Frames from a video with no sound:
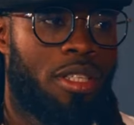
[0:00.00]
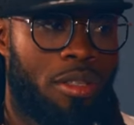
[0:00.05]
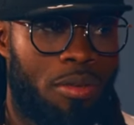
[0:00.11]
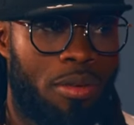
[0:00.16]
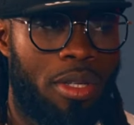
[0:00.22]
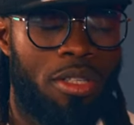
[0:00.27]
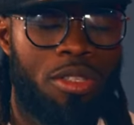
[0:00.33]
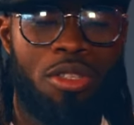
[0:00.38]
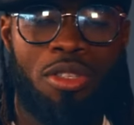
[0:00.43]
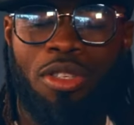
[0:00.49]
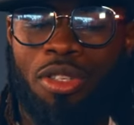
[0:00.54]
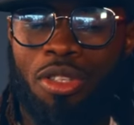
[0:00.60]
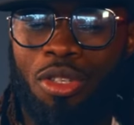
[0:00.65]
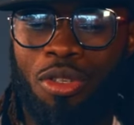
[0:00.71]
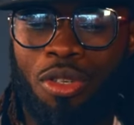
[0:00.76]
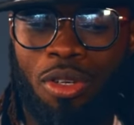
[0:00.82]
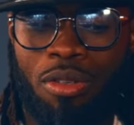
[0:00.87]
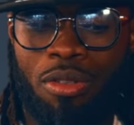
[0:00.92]
Well, yeah. you don't,
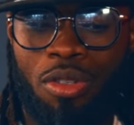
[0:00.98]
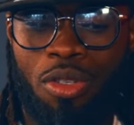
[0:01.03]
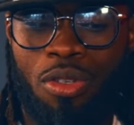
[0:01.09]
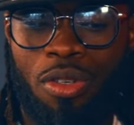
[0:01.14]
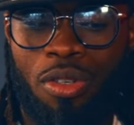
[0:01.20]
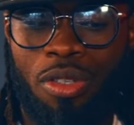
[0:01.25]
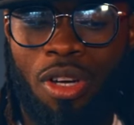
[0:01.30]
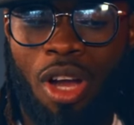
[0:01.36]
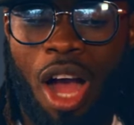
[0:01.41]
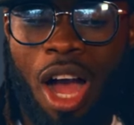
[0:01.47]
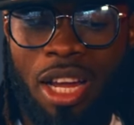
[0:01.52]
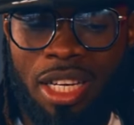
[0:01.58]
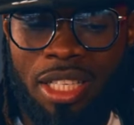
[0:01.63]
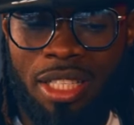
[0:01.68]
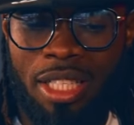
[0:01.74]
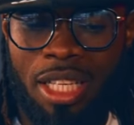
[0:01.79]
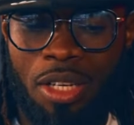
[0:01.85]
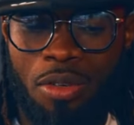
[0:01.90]
you don't, you don't
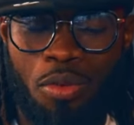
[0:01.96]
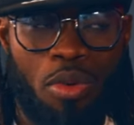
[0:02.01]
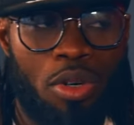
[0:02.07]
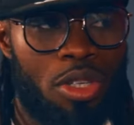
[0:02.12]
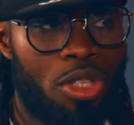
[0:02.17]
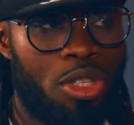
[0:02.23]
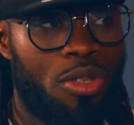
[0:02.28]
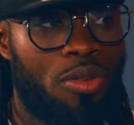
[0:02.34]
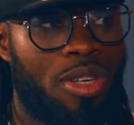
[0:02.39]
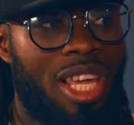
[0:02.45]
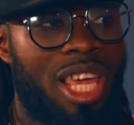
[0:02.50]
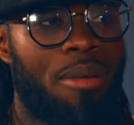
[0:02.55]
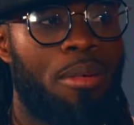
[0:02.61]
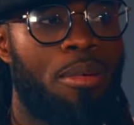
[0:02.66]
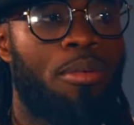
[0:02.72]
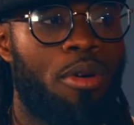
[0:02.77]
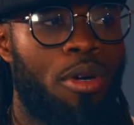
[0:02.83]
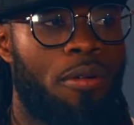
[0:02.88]
understand what you're
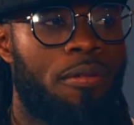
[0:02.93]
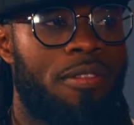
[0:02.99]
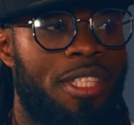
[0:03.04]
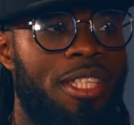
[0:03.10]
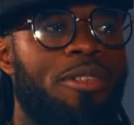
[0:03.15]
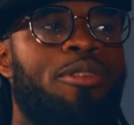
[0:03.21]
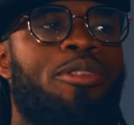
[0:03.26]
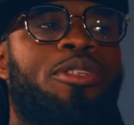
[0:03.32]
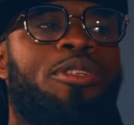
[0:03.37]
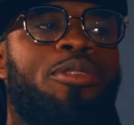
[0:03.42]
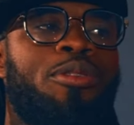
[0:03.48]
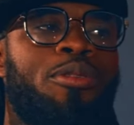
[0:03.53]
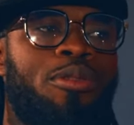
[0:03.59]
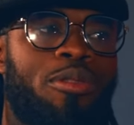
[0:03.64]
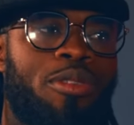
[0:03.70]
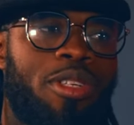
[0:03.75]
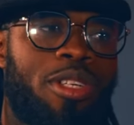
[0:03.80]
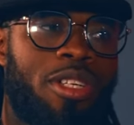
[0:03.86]
capable of till
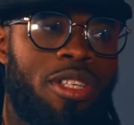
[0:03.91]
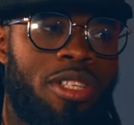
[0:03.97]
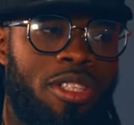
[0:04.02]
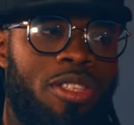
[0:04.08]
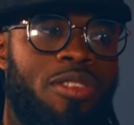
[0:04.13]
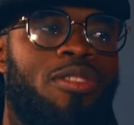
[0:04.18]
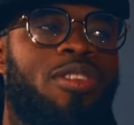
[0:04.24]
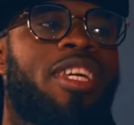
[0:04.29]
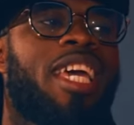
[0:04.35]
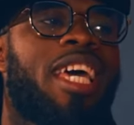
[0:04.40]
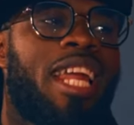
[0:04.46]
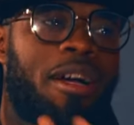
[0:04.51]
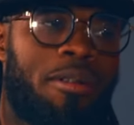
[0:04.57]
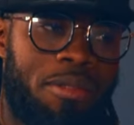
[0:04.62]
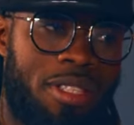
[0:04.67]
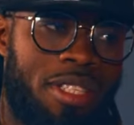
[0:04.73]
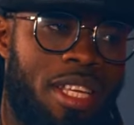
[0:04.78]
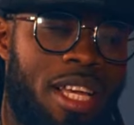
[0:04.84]
you you Go get
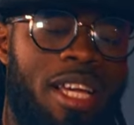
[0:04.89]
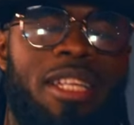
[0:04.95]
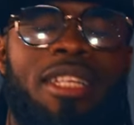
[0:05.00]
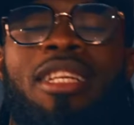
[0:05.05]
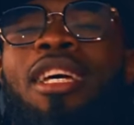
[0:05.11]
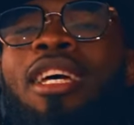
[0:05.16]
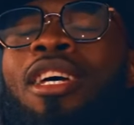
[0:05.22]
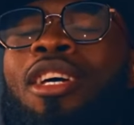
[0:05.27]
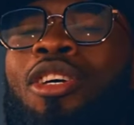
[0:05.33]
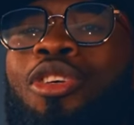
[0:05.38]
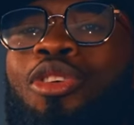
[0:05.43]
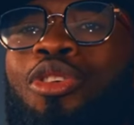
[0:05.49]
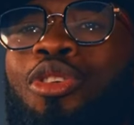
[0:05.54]
out outside. There and pull it, yes.